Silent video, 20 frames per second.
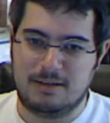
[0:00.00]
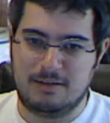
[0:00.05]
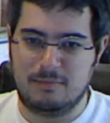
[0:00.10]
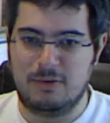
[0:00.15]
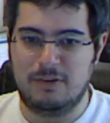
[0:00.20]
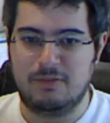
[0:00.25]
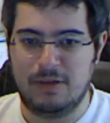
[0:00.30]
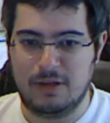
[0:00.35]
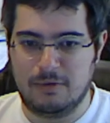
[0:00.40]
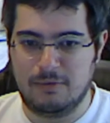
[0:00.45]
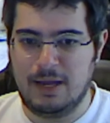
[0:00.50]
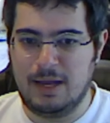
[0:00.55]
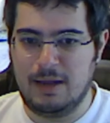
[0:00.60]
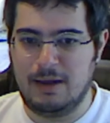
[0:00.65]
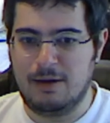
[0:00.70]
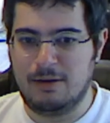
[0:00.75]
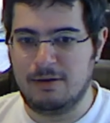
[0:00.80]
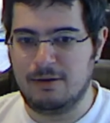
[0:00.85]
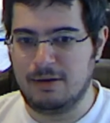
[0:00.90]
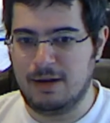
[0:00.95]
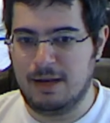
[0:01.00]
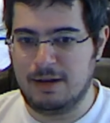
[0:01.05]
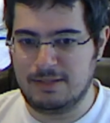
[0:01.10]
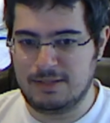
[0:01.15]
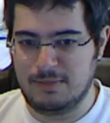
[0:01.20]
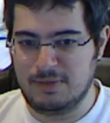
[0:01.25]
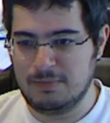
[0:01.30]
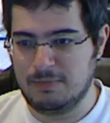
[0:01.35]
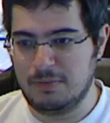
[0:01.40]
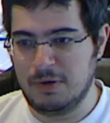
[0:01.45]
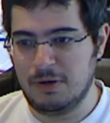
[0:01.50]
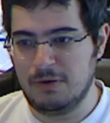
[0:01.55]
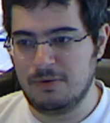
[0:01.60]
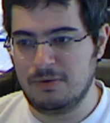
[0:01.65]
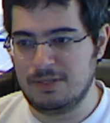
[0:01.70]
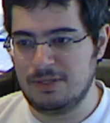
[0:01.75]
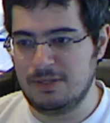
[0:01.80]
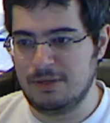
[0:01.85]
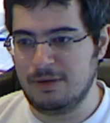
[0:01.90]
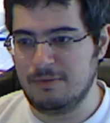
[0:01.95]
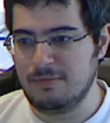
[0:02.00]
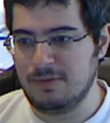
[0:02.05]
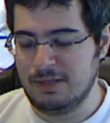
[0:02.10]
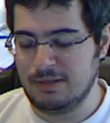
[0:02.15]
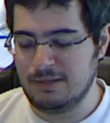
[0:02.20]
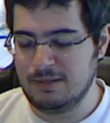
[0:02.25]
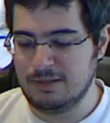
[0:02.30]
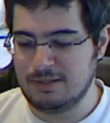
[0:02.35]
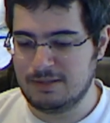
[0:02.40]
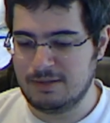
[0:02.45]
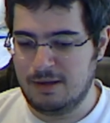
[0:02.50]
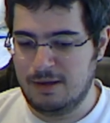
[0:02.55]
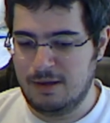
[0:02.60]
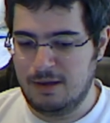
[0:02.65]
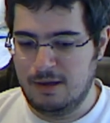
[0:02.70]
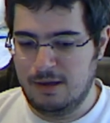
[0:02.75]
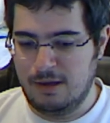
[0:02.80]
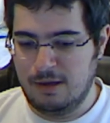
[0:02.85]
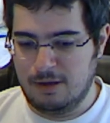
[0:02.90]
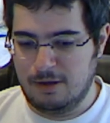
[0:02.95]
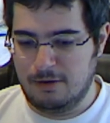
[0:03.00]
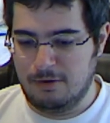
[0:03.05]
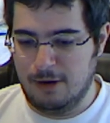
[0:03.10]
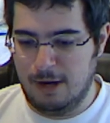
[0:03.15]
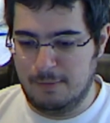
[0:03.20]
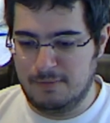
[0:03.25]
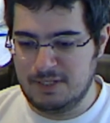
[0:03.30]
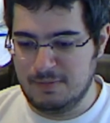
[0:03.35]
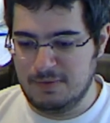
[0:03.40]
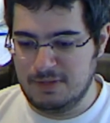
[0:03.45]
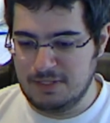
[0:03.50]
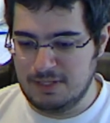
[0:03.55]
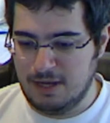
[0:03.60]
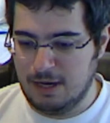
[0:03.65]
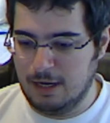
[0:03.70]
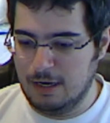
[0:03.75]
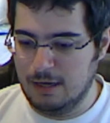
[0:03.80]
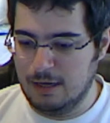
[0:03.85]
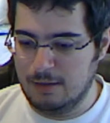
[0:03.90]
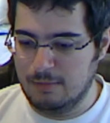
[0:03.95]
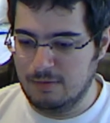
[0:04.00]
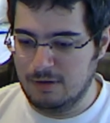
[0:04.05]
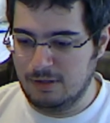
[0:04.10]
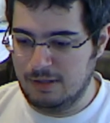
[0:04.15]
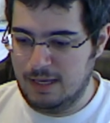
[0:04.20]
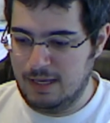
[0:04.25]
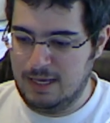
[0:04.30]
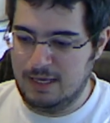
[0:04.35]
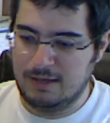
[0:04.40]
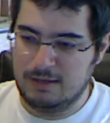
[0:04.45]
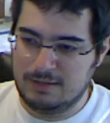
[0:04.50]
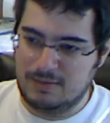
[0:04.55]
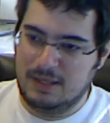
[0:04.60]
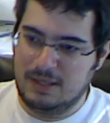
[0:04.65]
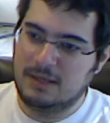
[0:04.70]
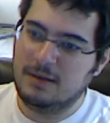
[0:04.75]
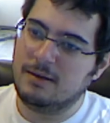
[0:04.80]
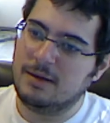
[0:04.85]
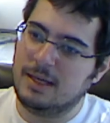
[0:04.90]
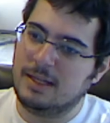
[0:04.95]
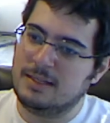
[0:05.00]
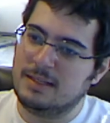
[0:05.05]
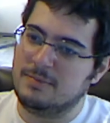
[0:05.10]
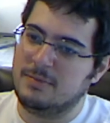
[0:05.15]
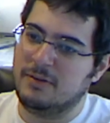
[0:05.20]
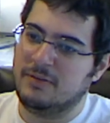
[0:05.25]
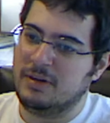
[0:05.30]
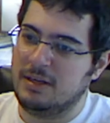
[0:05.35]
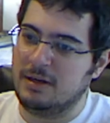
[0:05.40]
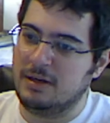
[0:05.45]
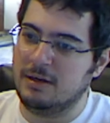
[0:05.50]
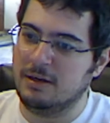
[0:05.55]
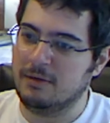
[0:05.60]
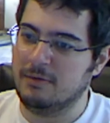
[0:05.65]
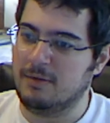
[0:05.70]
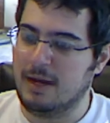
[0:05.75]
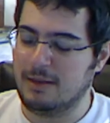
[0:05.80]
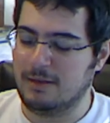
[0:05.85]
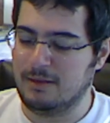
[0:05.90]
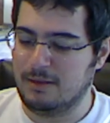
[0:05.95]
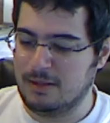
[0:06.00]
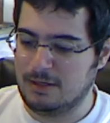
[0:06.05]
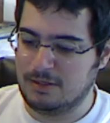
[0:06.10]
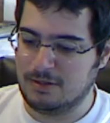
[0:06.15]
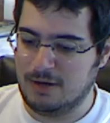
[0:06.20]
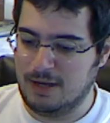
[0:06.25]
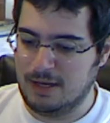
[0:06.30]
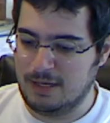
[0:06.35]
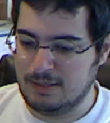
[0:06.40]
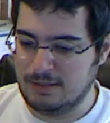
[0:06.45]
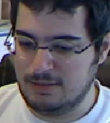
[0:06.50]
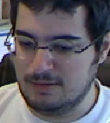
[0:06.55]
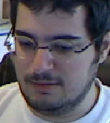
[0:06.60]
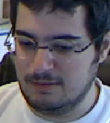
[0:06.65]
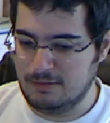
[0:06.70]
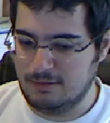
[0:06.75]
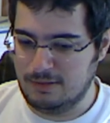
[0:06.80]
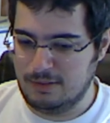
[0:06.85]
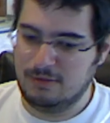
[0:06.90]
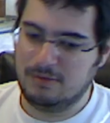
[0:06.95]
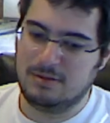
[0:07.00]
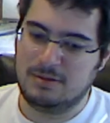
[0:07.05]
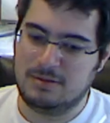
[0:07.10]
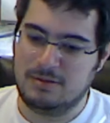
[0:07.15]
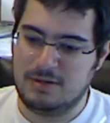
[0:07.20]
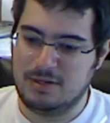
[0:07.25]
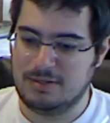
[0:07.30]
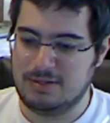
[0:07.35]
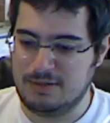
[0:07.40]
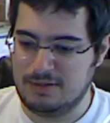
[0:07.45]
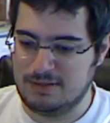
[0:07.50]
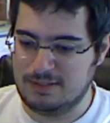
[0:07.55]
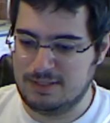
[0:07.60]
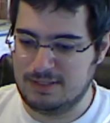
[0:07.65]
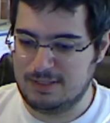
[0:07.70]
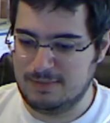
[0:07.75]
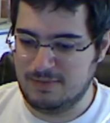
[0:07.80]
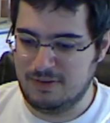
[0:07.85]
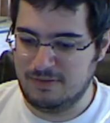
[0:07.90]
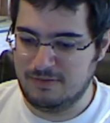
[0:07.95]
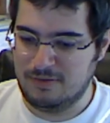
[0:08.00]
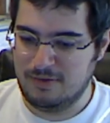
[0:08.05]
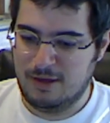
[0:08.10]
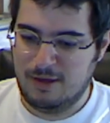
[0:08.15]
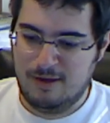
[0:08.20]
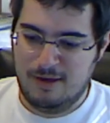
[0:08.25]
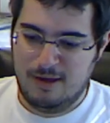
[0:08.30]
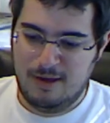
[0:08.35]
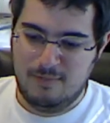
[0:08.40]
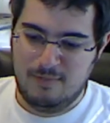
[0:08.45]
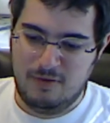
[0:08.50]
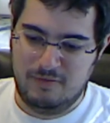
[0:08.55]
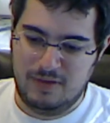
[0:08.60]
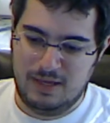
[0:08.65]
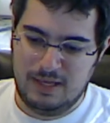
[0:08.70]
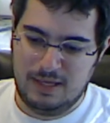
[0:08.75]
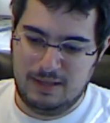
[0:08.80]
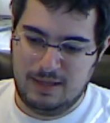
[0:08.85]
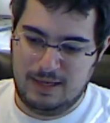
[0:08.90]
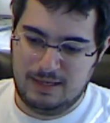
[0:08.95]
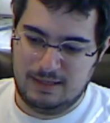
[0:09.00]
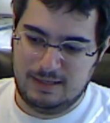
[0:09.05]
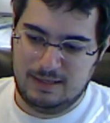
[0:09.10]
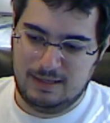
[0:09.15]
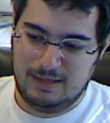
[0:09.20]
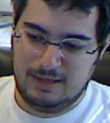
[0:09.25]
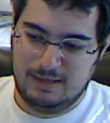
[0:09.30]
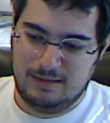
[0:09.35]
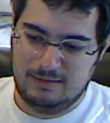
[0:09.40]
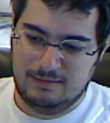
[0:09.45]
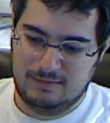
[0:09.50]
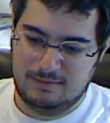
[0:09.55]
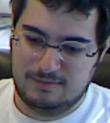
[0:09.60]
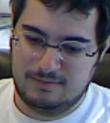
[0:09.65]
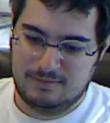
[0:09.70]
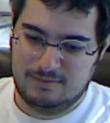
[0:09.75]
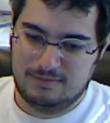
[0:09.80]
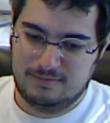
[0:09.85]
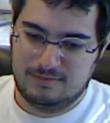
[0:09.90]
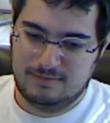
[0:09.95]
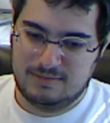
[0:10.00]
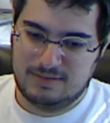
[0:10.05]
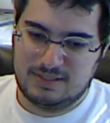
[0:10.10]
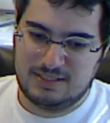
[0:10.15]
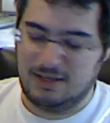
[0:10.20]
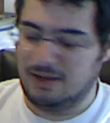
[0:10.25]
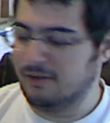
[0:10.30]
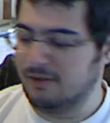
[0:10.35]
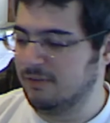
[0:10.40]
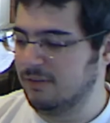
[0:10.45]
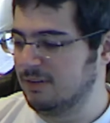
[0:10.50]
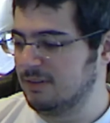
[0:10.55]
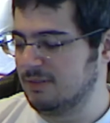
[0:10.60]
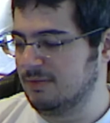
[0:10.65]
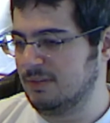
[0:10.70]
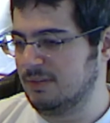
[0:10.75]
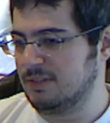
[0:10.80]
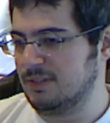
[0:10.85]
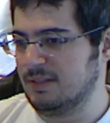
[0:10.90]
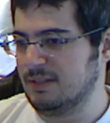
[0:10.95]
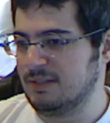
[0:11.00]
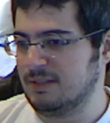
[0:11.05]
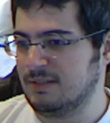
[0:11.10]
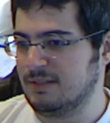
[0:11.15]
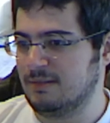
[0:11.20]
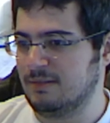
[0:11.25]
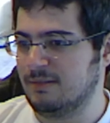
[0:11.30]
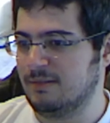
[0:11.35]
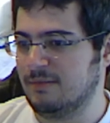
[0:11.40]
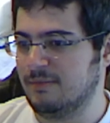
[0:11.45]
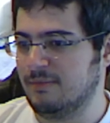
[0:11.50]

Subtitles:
are moving around or how someone's posed, you'd be able to just grab someone's arm or leg and just be okay, let's move it here, rather than trying to, the traditional system of moving solvers, which is,